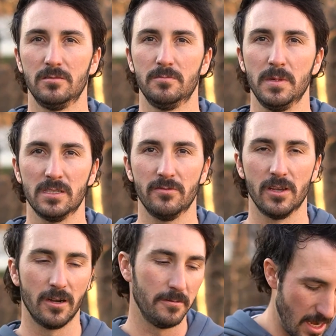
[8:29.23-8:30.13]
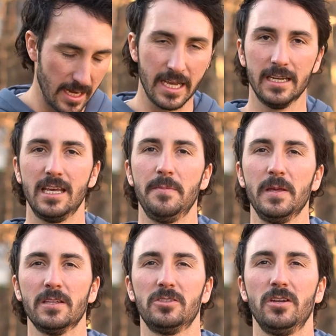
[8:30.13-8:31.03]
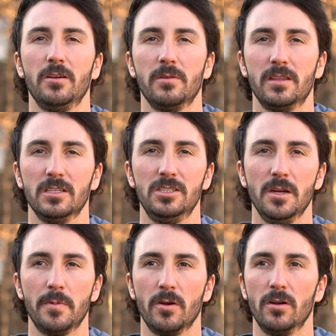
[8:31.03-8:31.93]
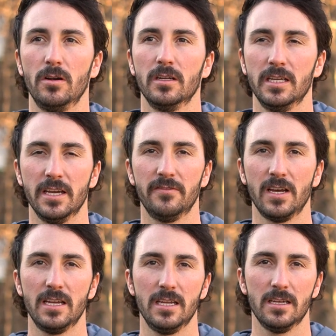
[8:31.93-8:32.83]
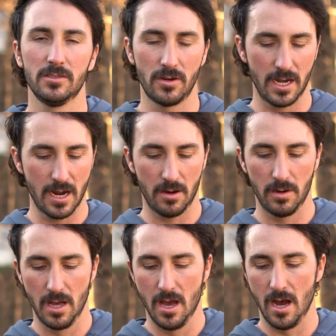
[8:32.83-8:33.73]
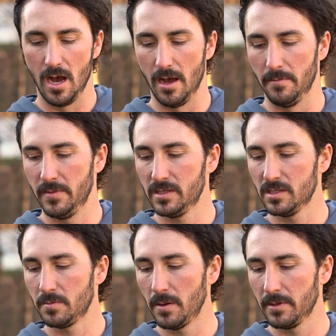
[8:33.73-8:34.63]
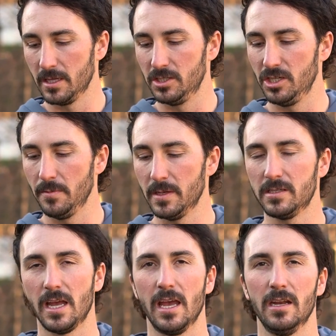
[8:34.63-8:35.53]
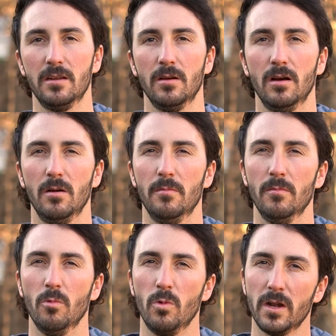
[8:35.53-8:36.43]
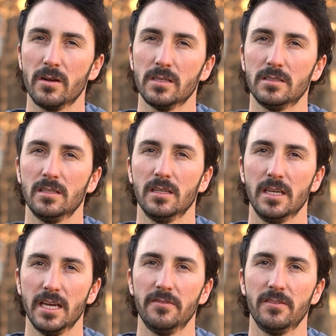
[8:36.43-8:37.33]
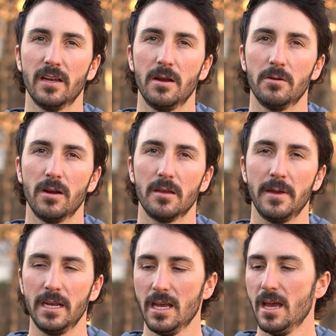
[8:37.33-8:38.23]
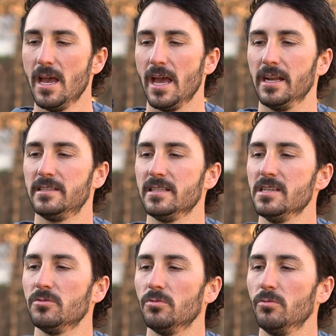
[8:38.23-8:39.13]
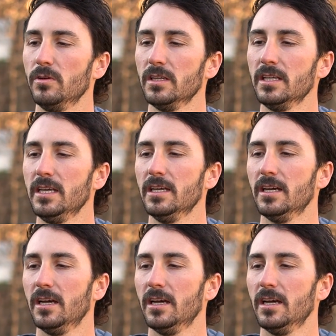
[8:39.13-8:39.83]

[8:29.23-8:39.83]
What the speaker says: piece of gear. Again, keeping this trend with the cheaper gift ideas right now, this is probably the cheapest and weirdest gift that I would recommend, and it's these really